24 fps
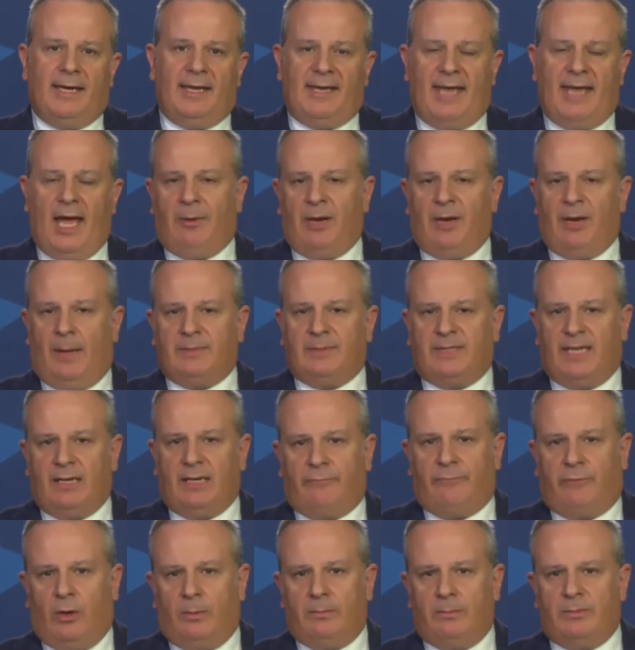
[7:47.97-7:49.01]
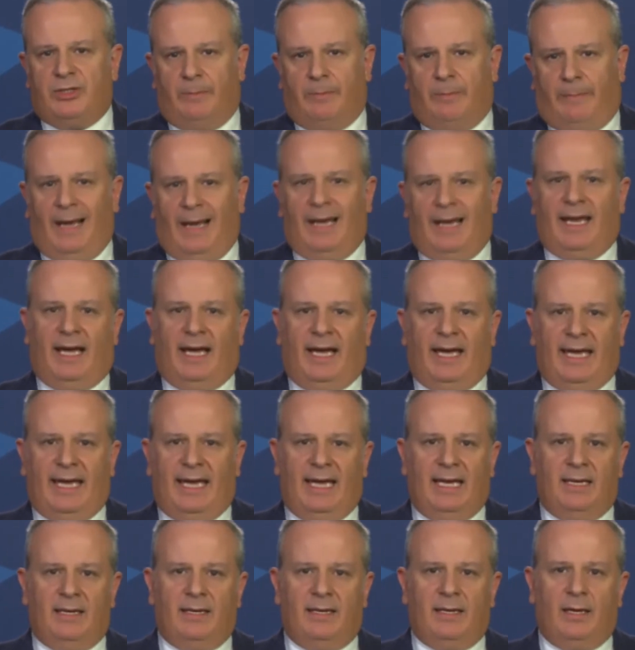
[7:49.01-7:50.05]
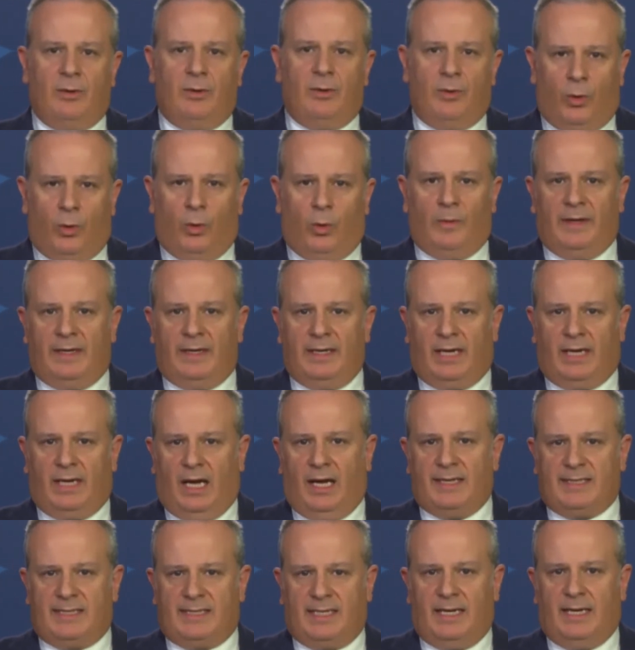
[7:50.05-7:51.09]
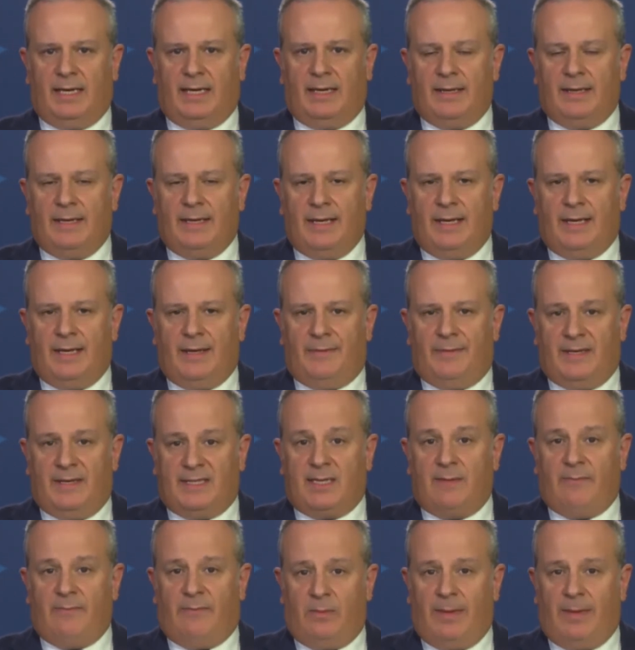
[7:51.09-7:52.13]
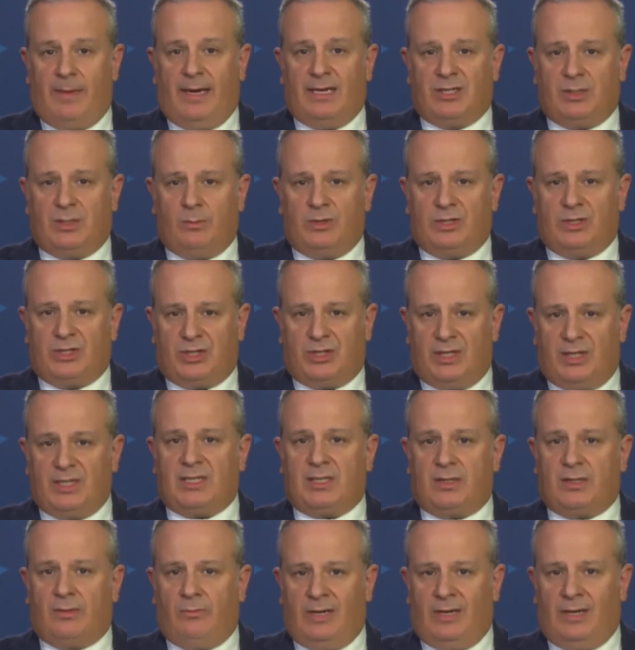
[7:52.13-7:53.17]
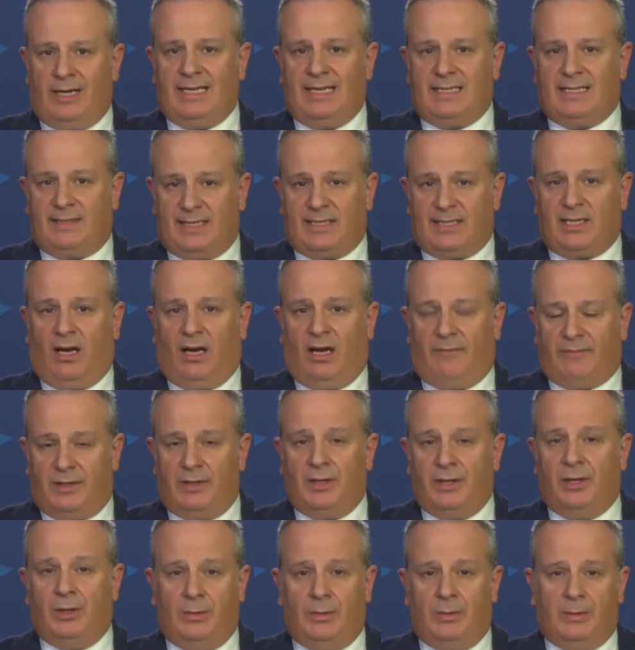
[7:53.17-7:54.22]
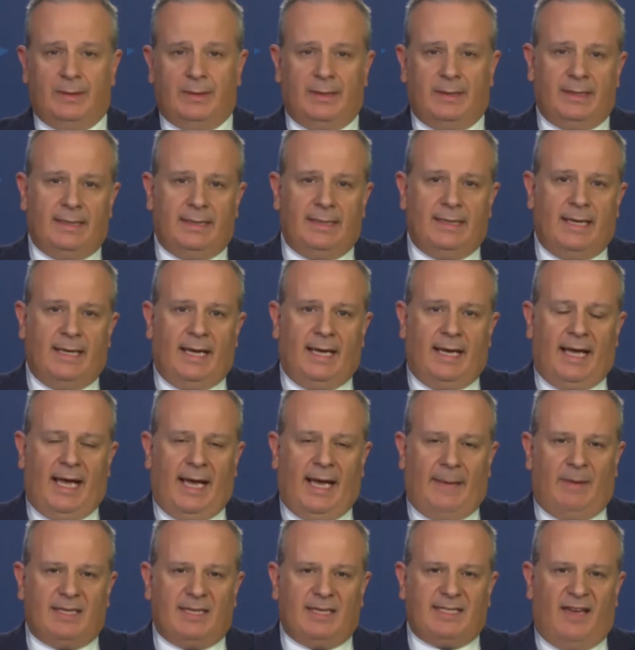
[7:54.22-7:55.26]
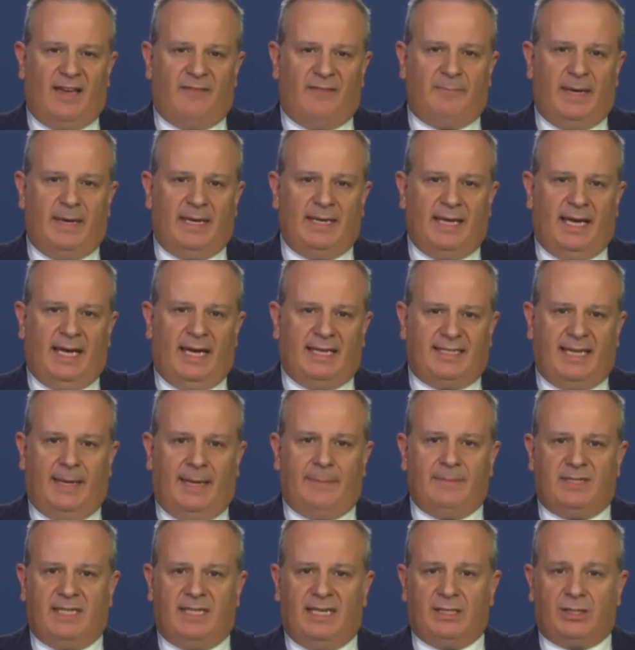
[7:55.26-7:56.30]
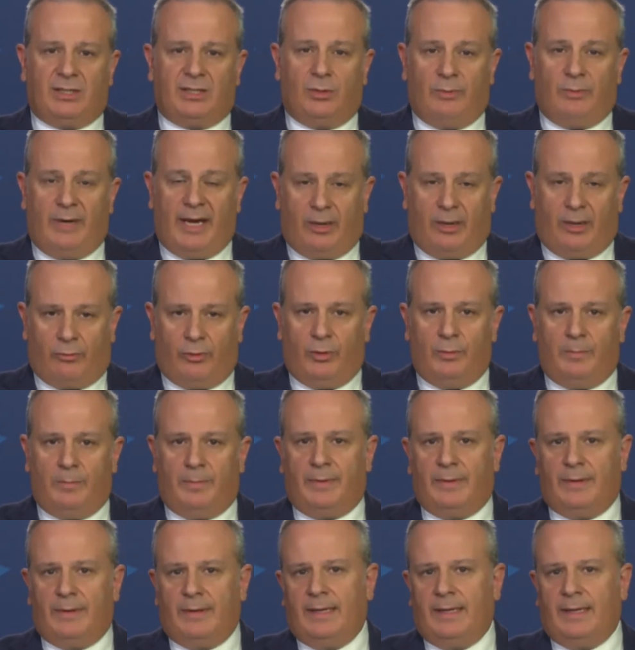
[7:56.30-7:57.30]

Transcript: Now an update from Jabalia in northern Gaza. This information was just released this afternoon. Hamas have been attempting to regroup.